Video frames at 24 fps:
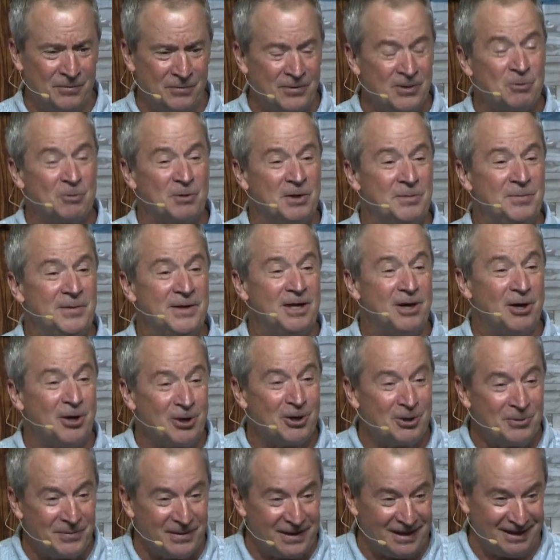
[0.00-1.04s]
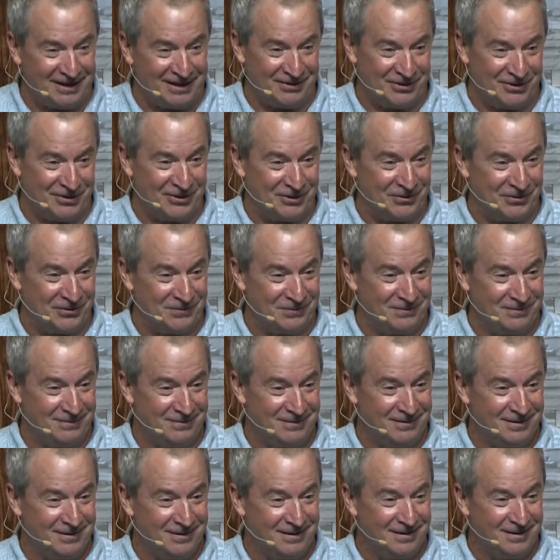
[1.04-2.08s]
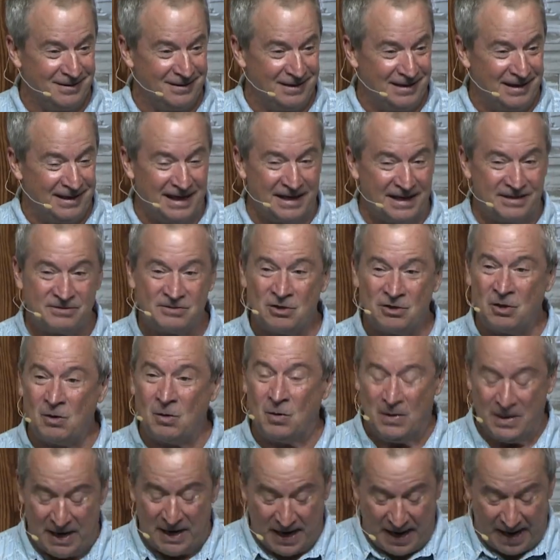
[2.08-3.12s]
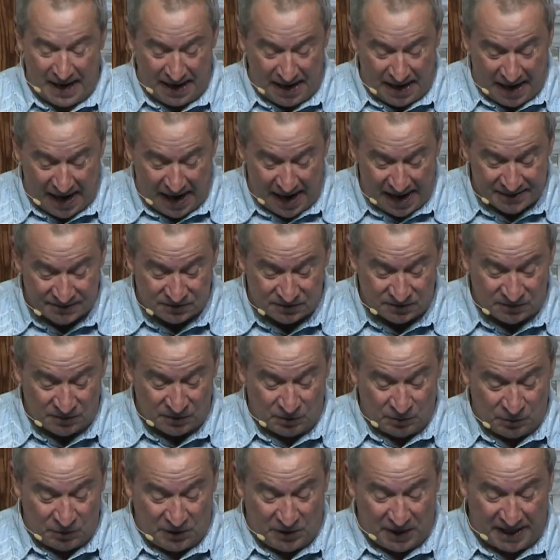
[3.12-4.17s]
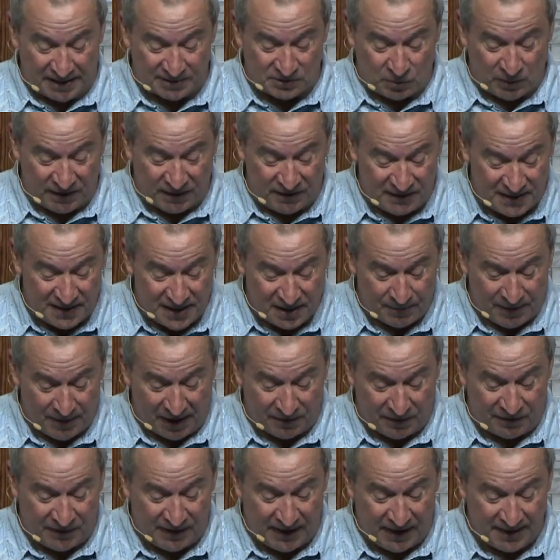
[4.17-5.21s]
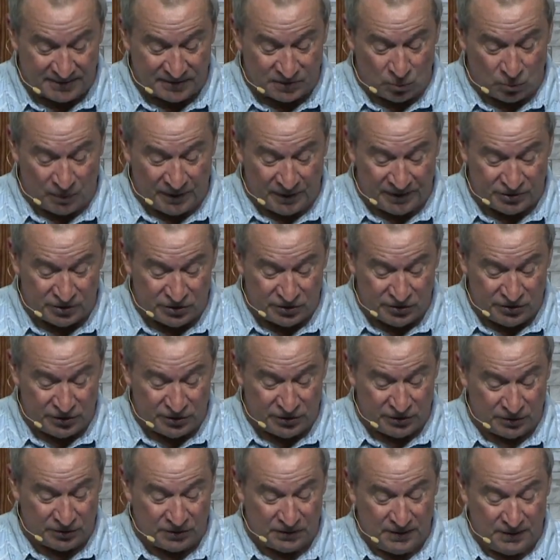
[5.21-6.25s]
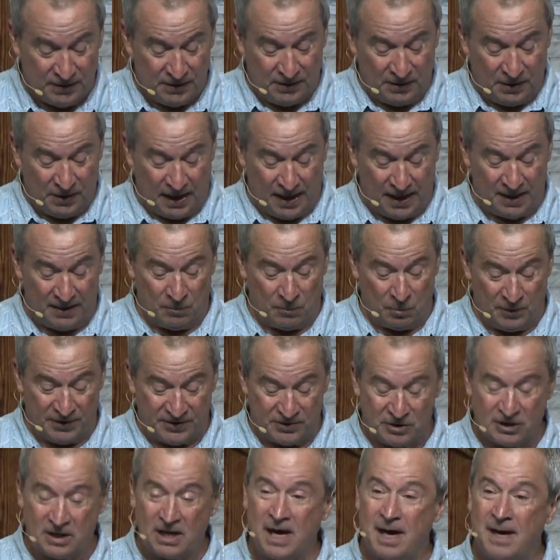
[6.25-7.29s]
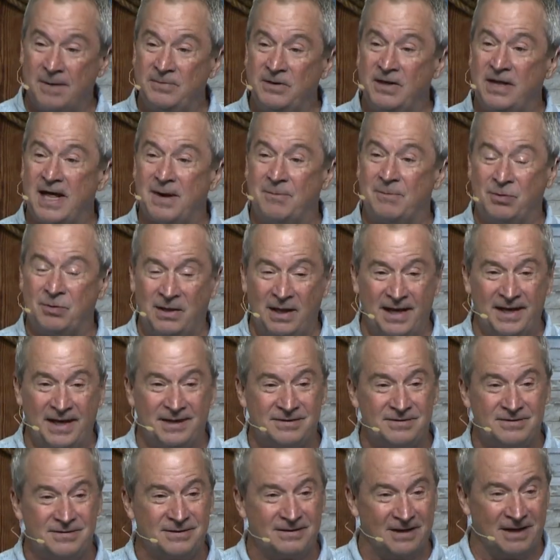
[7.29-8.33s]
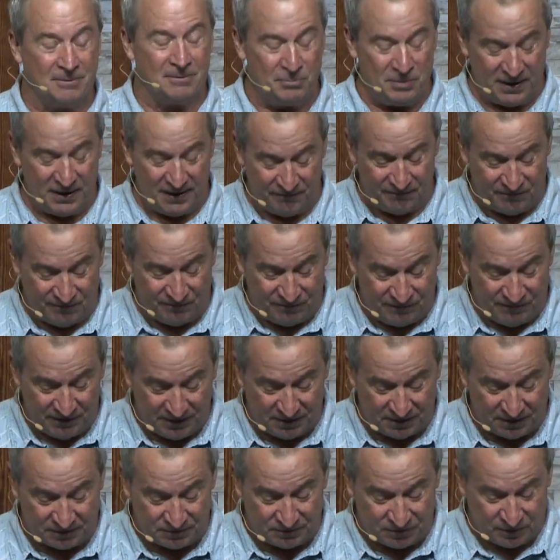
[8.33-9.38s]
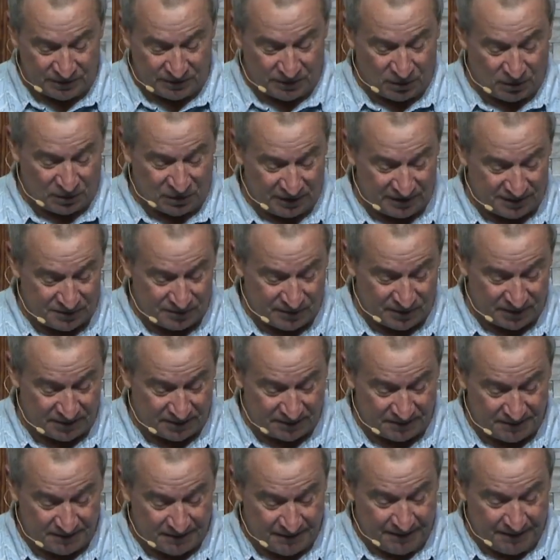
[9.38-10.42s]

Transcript: There would have been harmony in the home. And so, as, as we think about things that we should do, um, we should come to that place of being filled with the Holy Spirit.